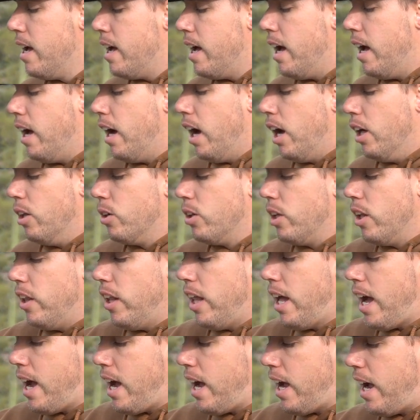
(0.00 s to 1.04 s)
Other than
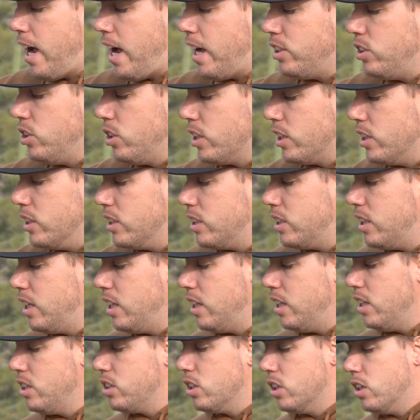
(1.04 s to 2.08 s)
that, as you can see,
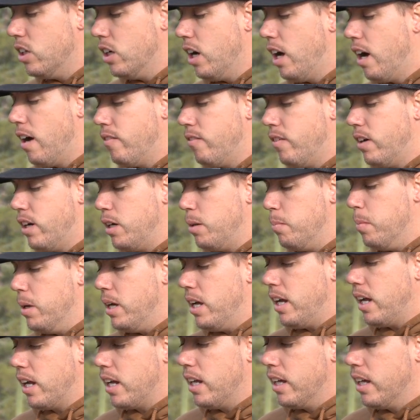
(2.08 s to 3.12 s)
these are not very
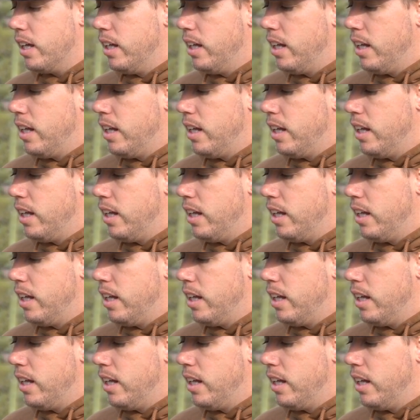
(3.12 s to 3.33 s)
big.